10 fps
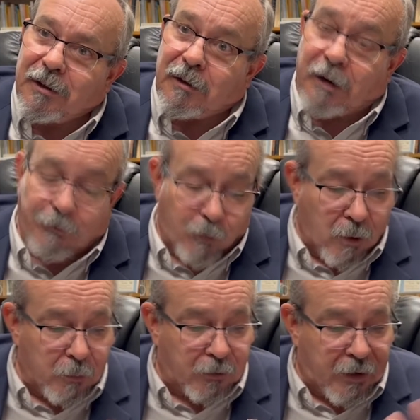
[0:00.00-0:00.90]
Therefore,
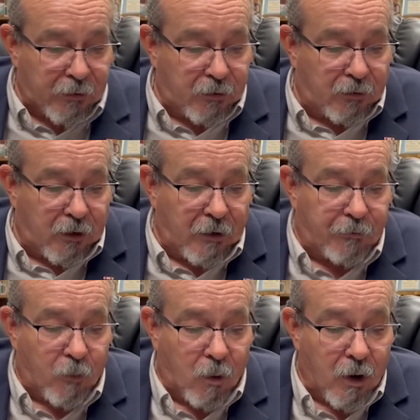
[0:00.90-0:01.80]
it was necessary
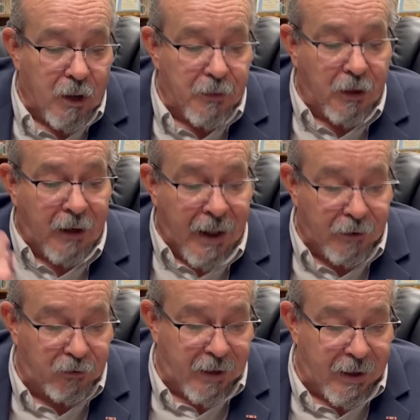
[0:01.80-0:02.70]
for the
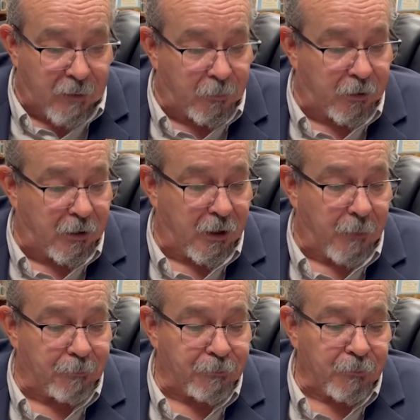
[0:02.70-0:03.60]
last Adam to
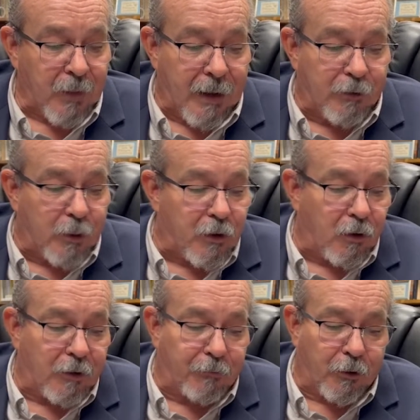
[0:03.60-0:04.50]
come. As we're
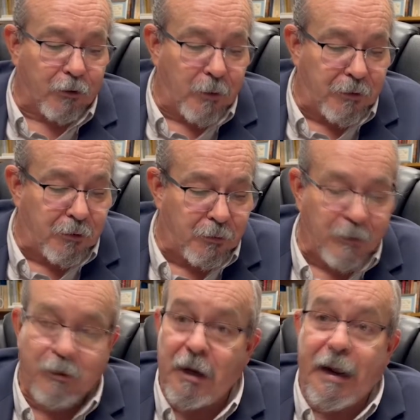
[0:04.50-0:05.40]
told in 1 Corinthians
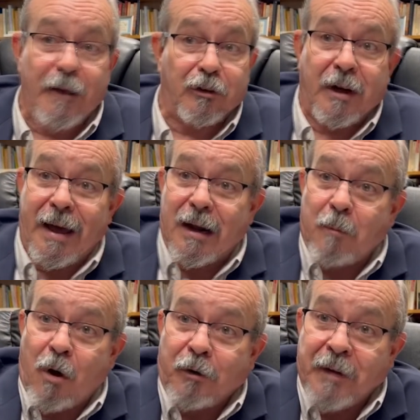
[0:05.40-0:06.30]
15, as in
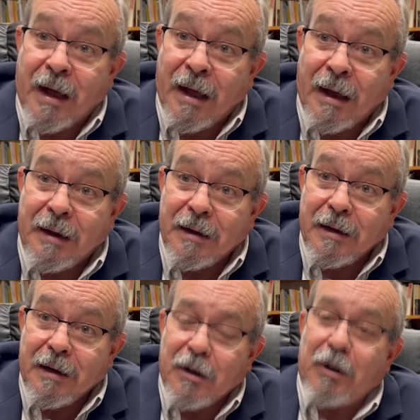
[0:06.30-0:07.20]
Adam all die,
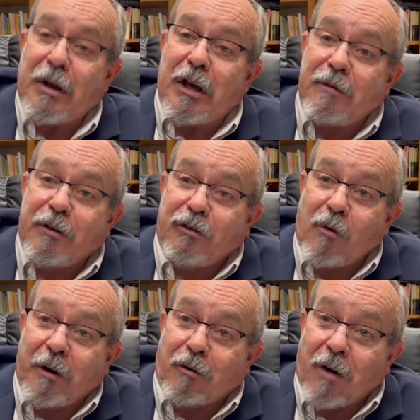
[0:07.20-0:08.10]
even
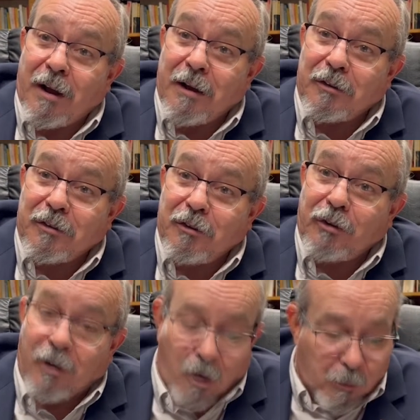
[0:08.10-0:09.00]
so in Christ
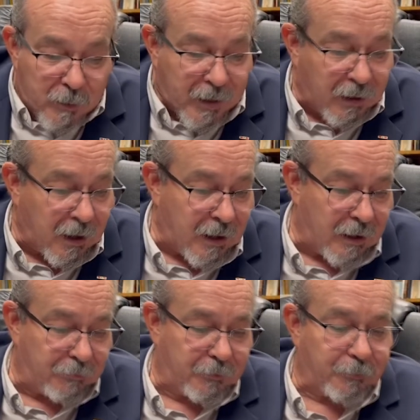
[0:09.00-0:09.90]
shall all be made
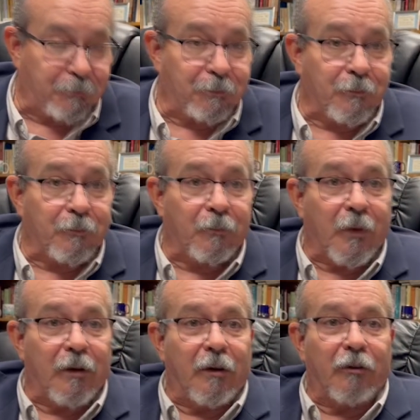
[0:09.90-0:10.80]
alive.
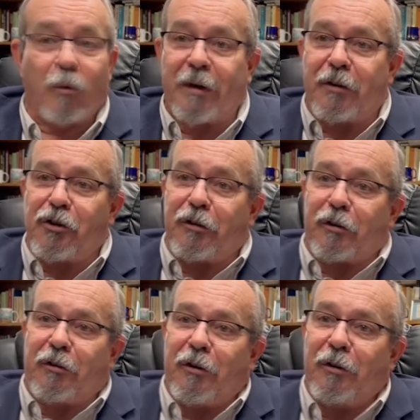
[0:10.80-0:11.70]
So what did
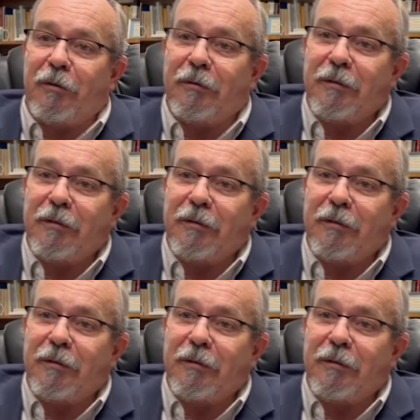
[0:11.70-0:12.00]
Jesus do?